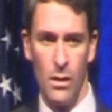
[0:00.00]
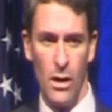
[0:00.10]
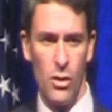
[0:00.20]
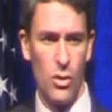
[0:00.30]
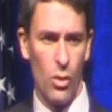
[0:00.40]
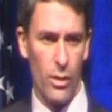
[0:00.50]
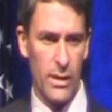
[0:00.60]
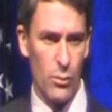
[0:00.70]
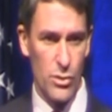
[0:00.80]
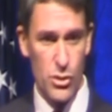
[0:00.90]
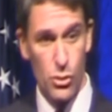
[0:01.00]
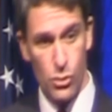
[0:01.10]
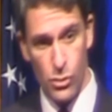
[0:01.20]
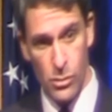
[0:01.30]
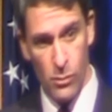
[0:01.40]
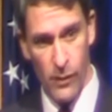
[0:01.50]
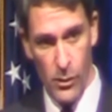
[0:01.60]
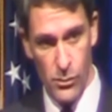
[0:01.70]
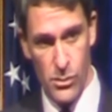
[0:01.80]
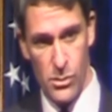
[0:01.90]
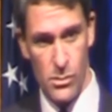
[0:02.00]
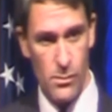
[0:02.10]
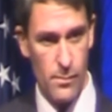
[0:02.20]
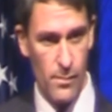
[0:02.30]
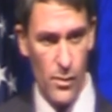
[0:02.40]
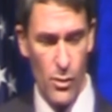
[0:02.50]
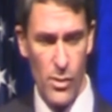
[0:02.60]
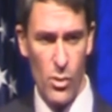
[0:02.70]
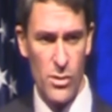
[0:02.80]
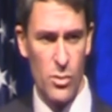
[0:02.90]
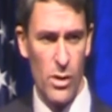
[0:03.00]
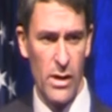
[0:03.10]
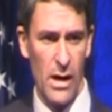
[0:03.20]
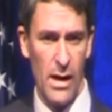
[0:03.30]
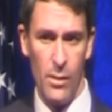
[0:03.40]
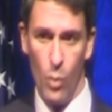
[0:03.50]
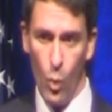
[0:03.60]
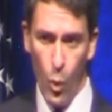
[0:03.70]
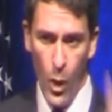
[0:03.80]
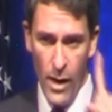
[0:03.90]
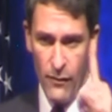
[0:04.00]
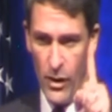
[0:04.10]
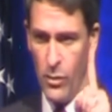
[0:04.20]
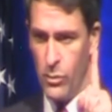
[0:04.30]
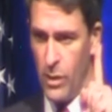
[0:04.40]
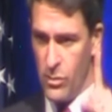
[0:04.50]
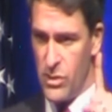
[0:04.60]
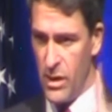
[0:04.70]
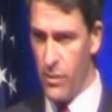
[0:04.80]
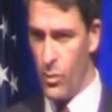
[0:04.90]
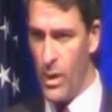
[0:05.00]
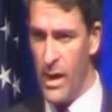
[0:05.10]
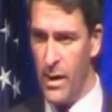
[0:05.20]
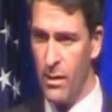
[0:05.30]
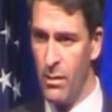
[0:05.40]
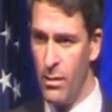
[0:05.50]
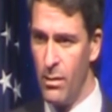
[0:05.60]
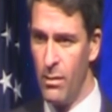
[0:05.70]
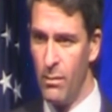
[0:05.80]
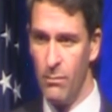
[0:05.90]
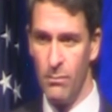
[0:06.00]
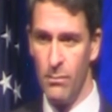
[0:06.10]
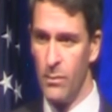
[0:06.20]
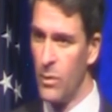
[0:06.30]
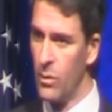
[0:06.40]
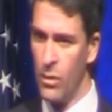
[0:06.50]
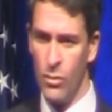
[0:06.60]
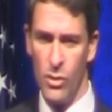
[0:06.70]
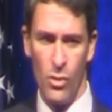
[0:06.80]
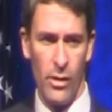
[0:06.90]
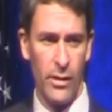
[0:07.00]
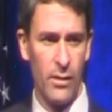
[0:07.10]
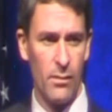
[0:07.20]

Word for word: In New York, it was two votes, 31 29. One vote goes the other way. No New York.